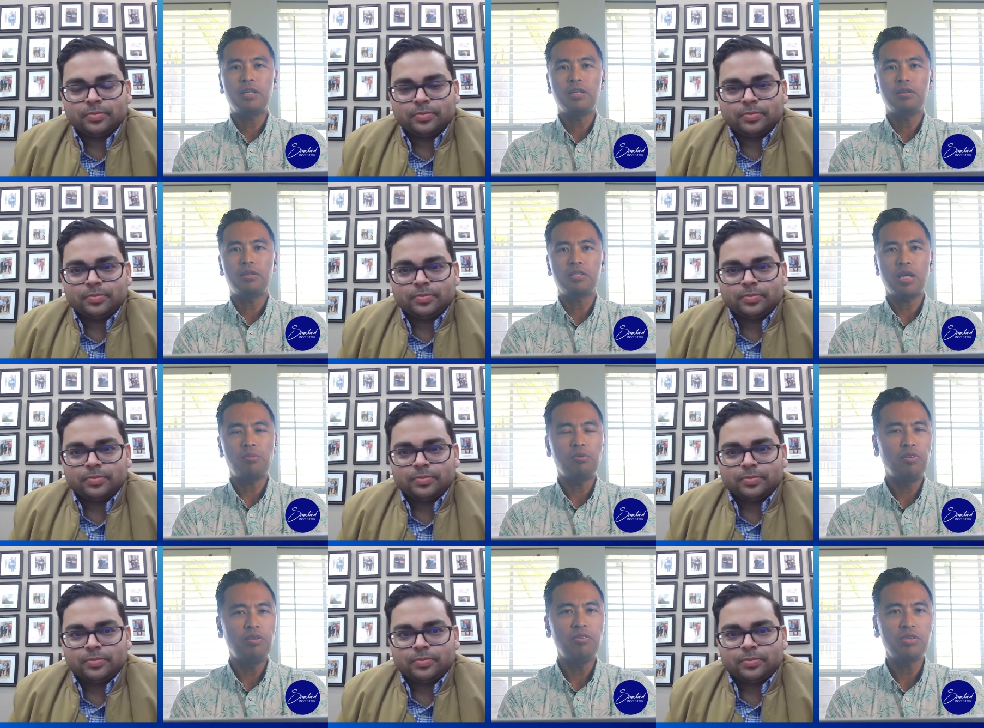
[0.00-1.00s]
Speaker 1: you know, the type
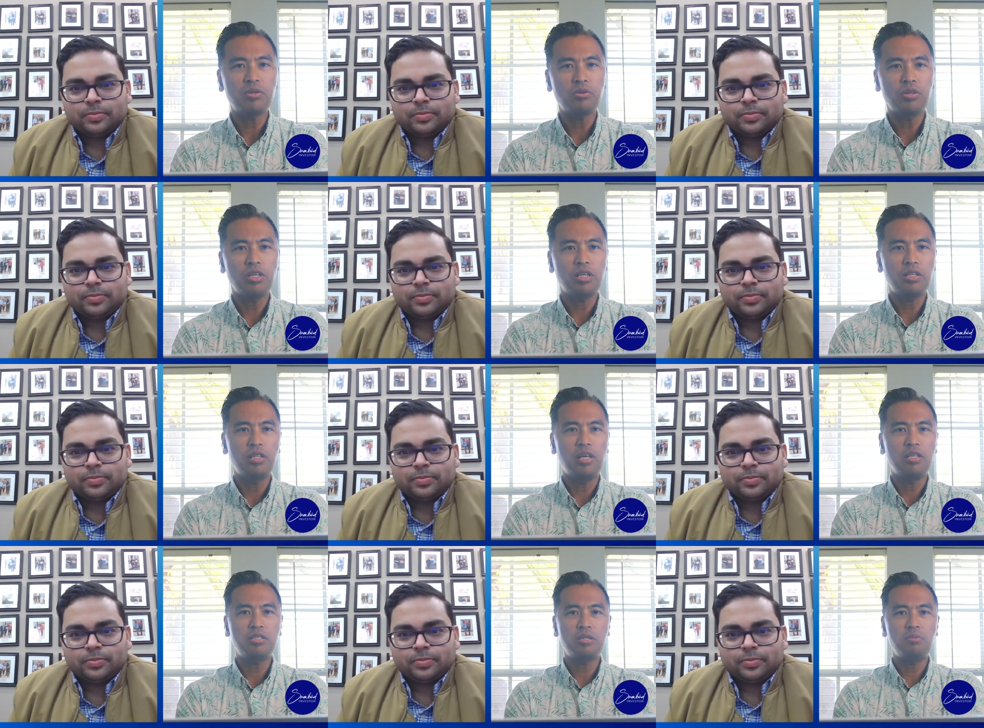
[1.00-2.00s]
of inventory that
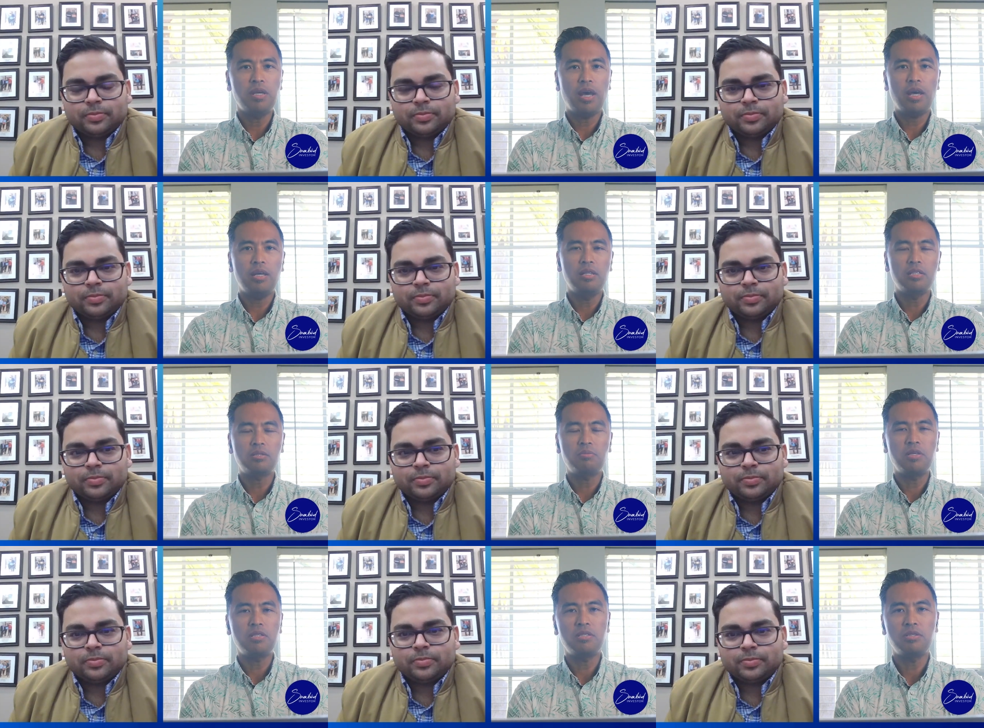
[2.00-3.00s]
that is to be had in the
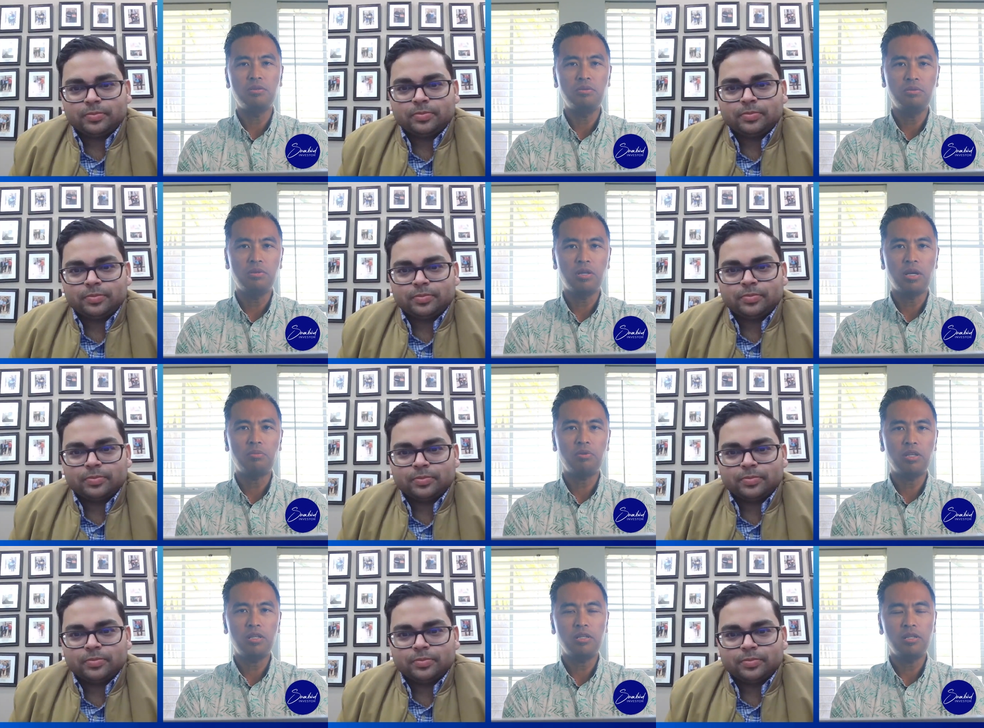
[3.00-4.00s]
space that you
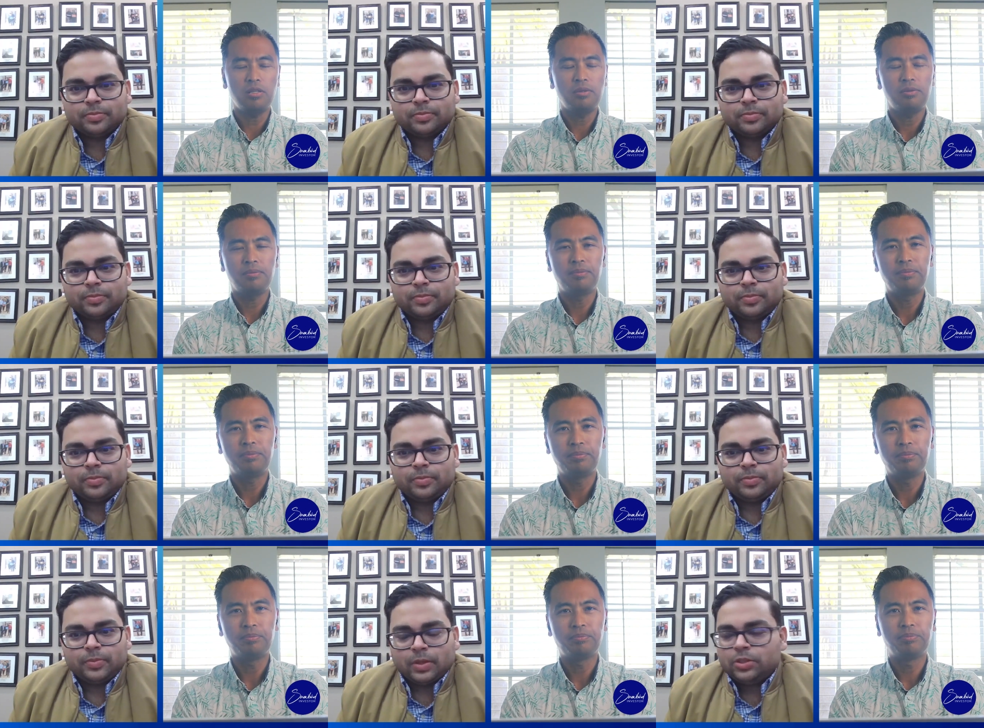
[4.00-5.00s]
operate in?
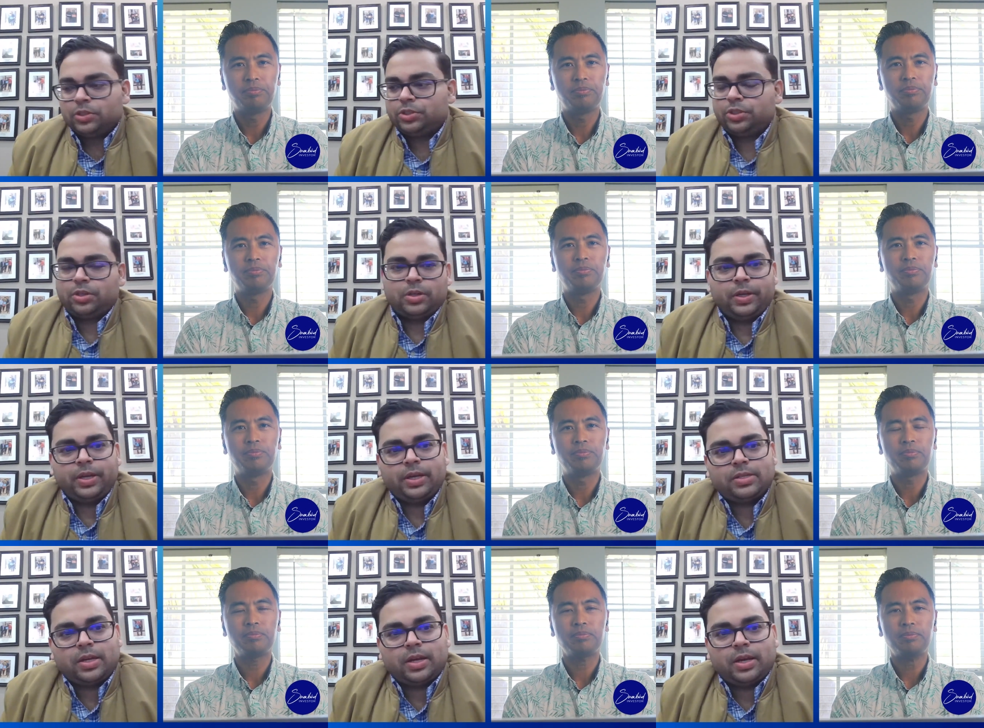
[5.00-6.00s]
Sure.
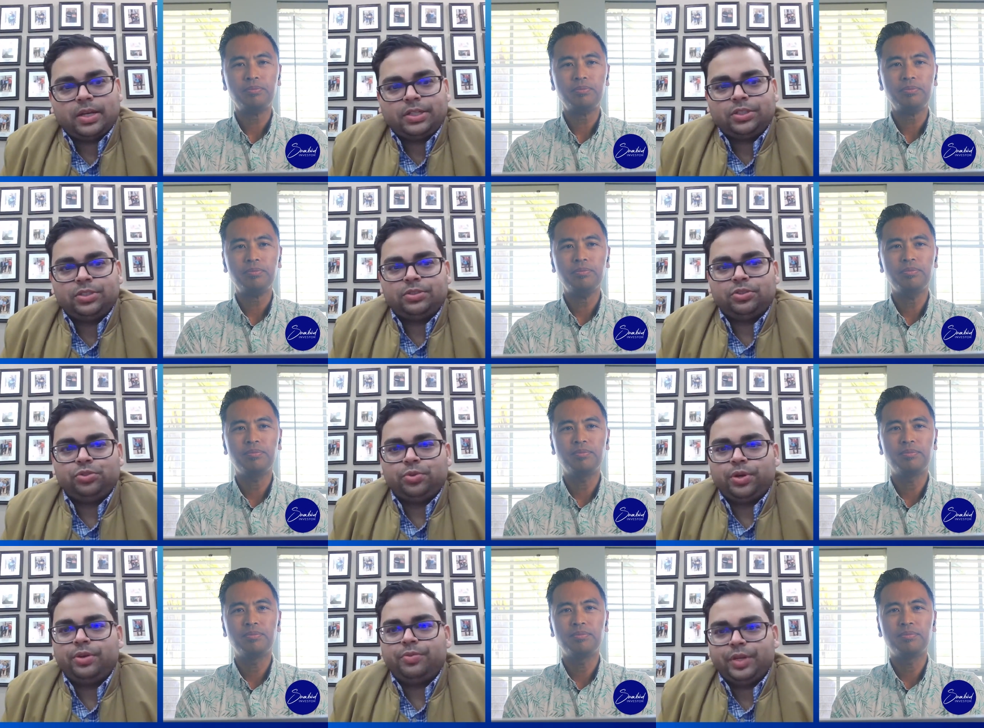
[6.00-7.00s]
Speaker 2: Yes. Uh, I just
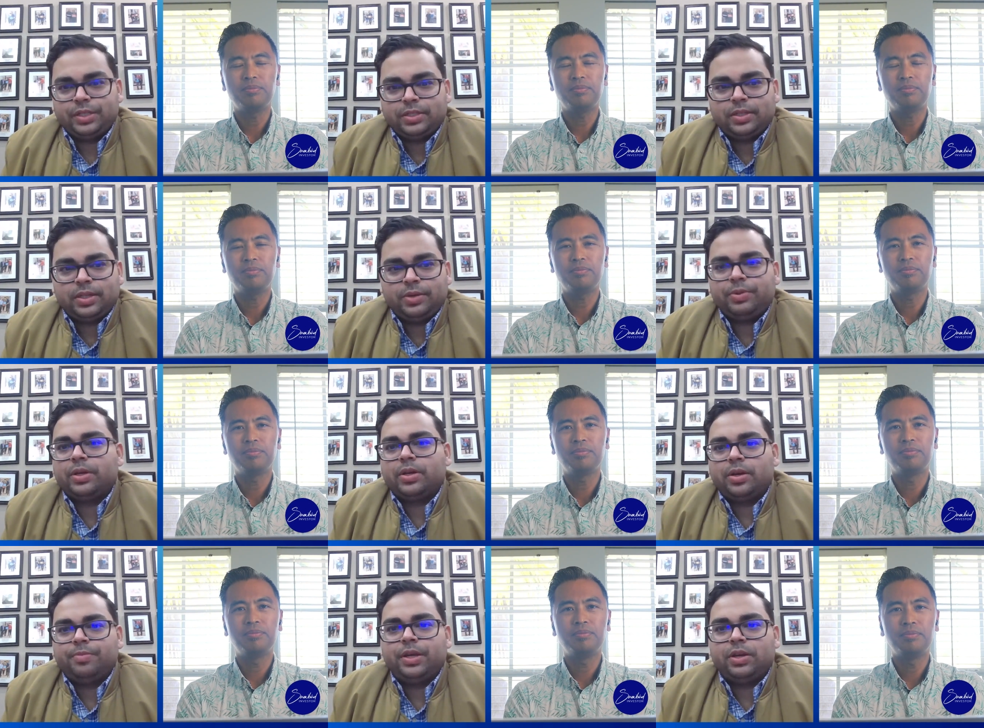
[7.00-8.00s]
joined recently with a
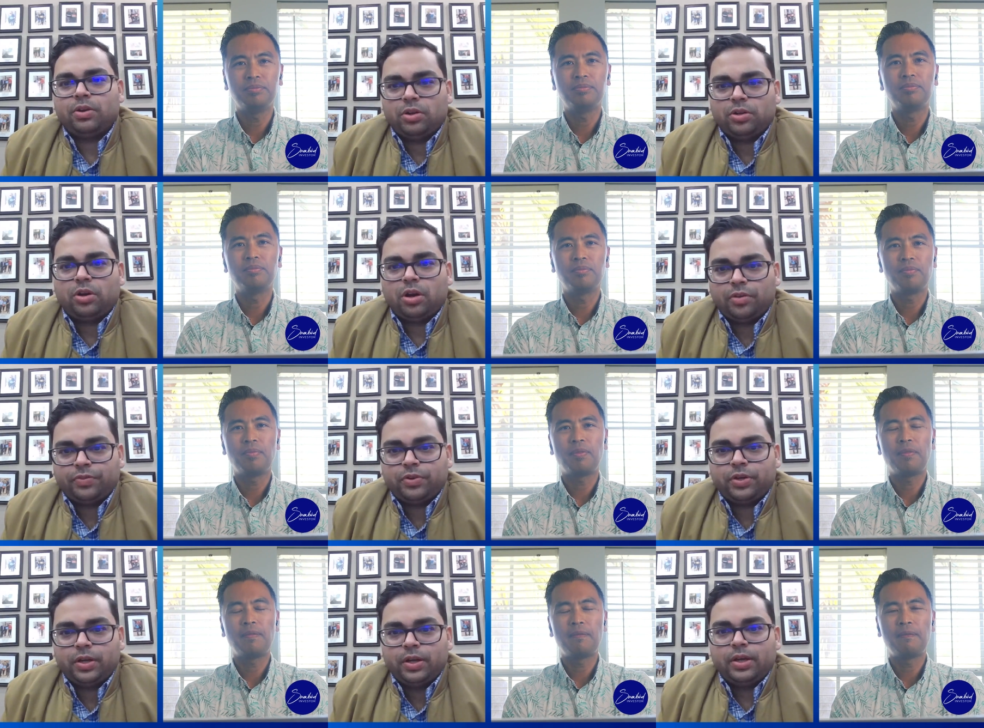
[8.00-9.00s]
company called
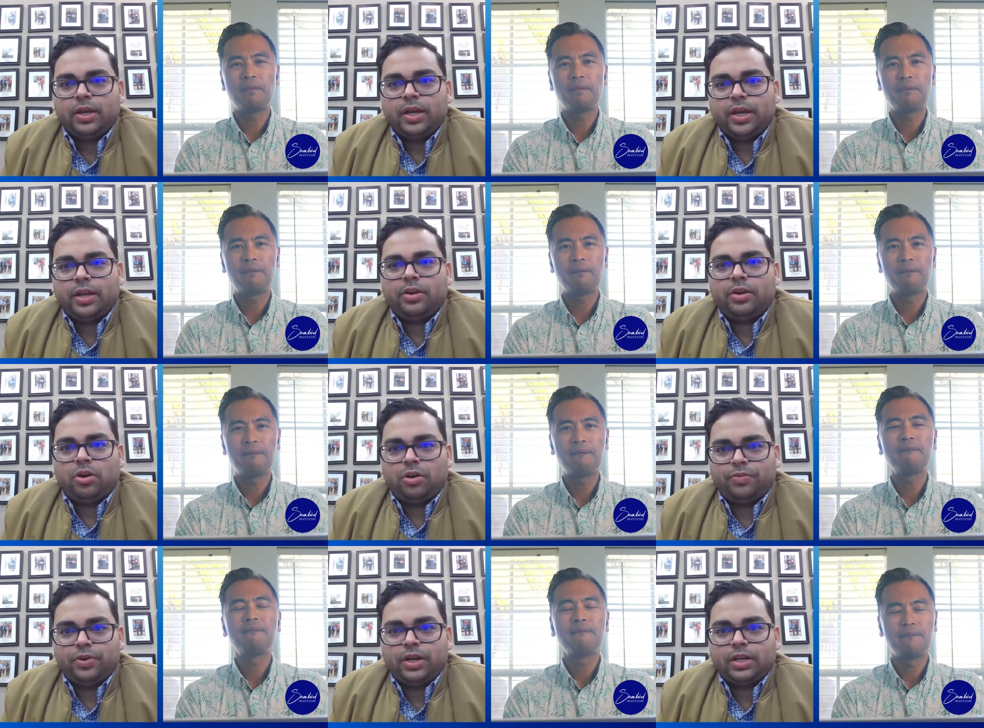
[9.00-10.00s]
Offered, and
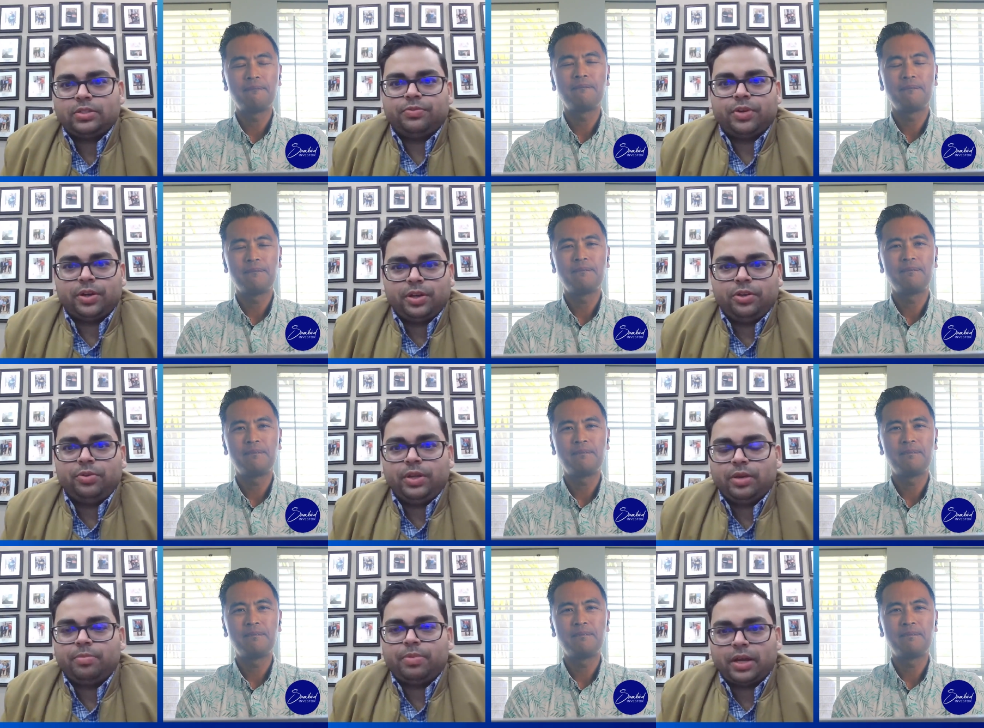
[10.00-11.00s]
Offered has a very
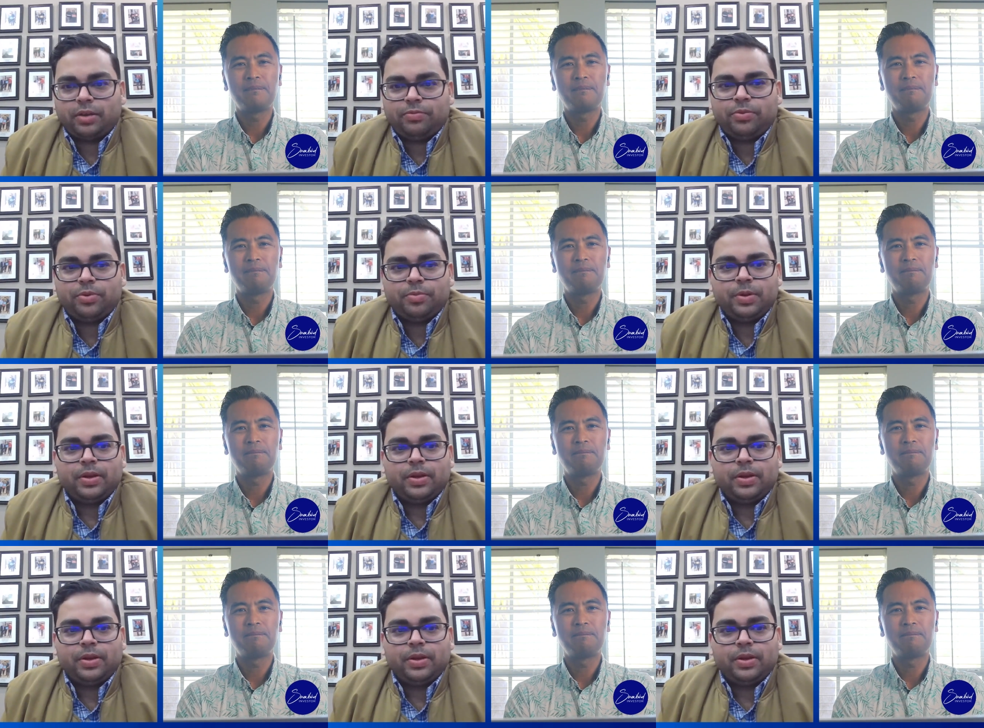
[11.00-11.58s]
unique platform